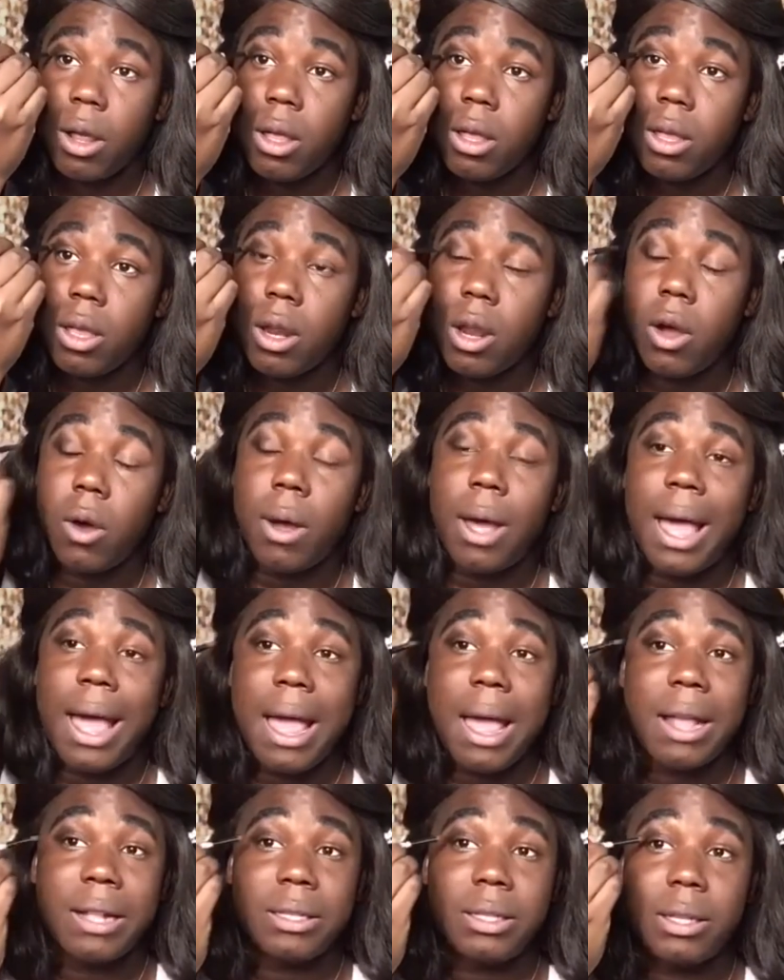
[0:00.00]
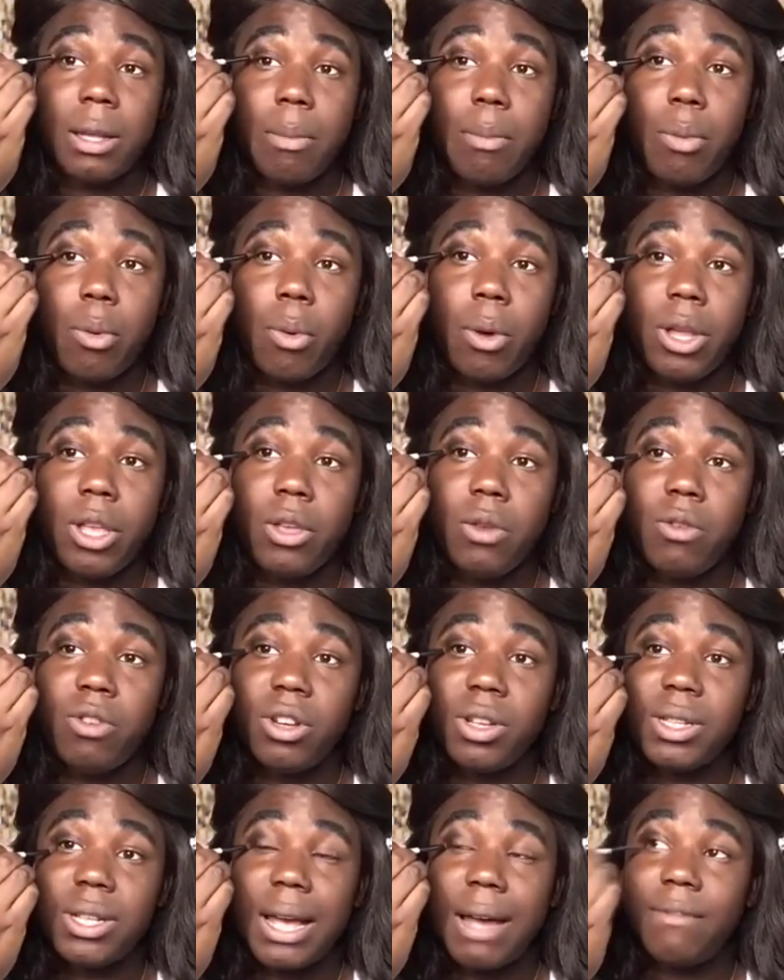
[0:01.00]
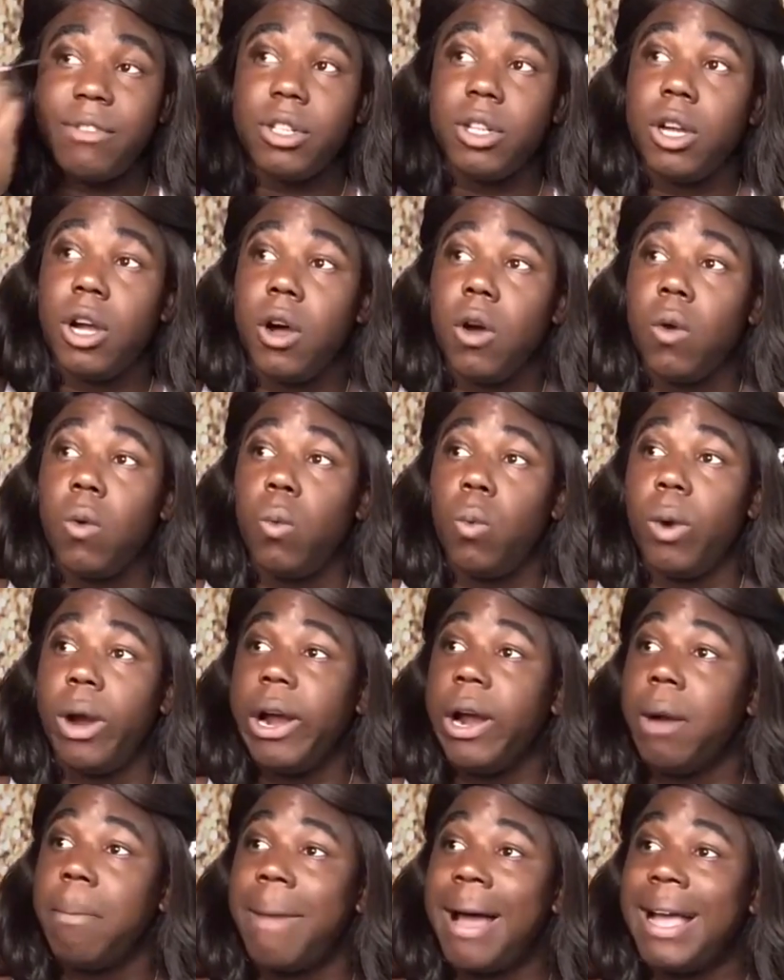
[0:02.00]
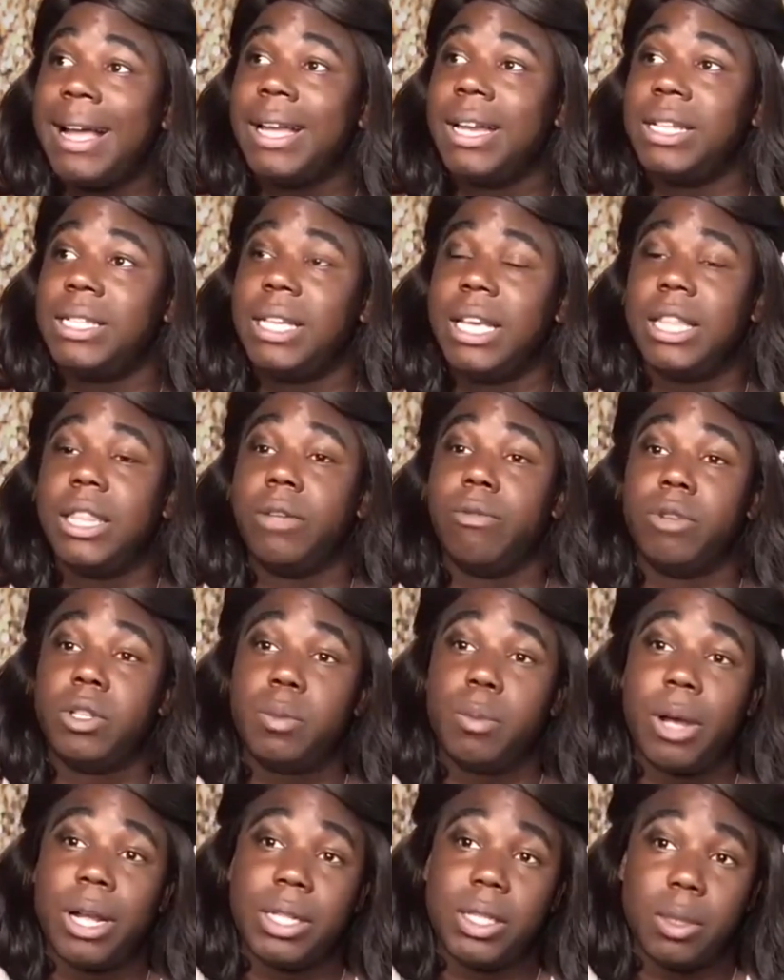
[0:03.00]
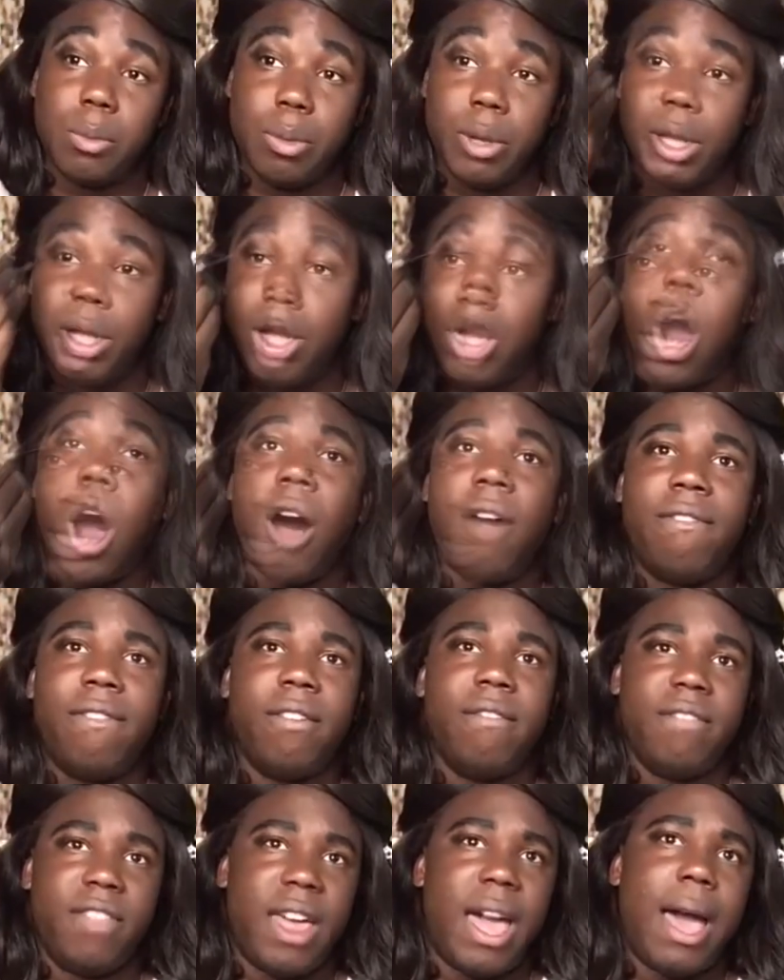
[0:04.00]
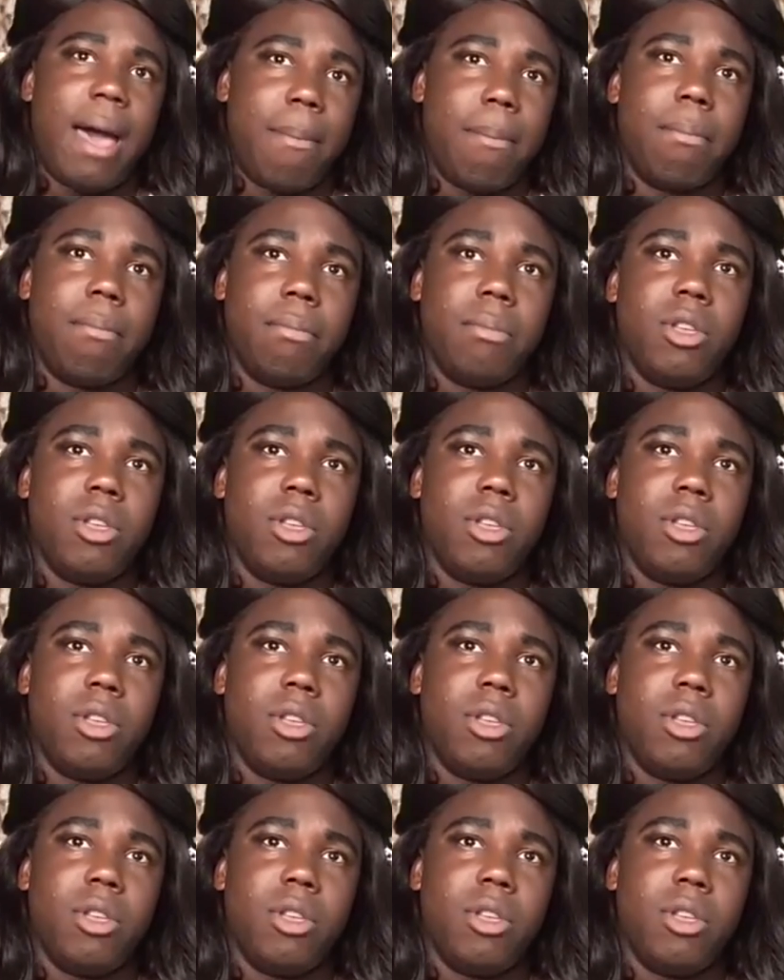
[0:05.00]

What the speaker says: You know, at some point you just have to go, where am I going to take the responsibility off of them?